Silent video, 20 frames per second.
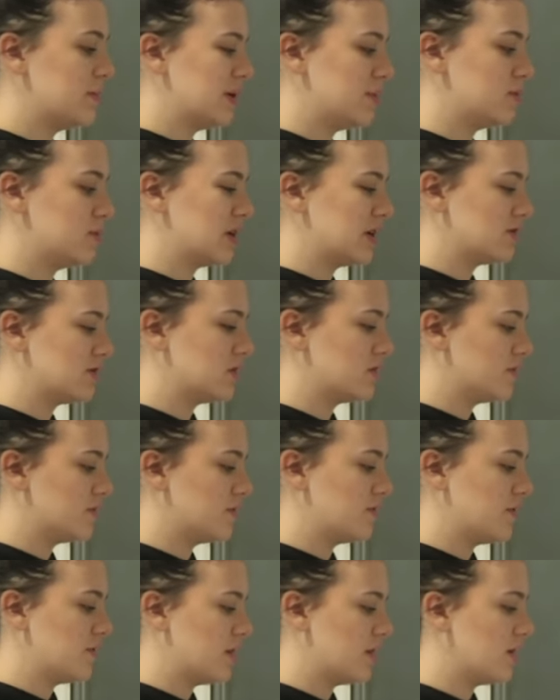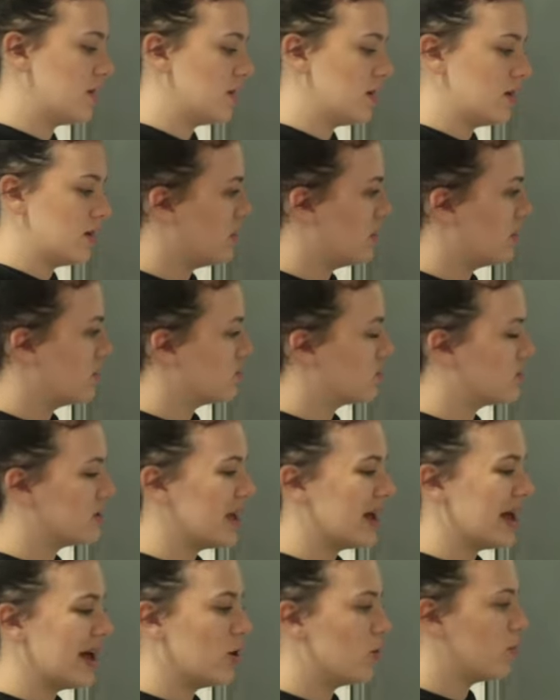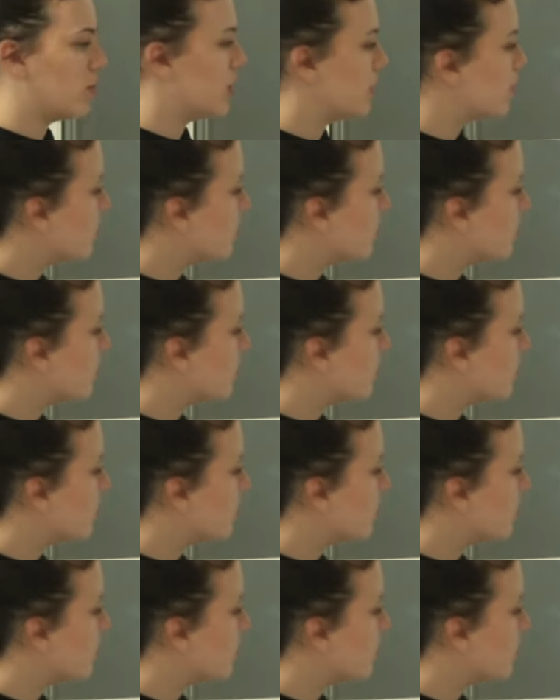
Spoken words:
people's houses for free, just like help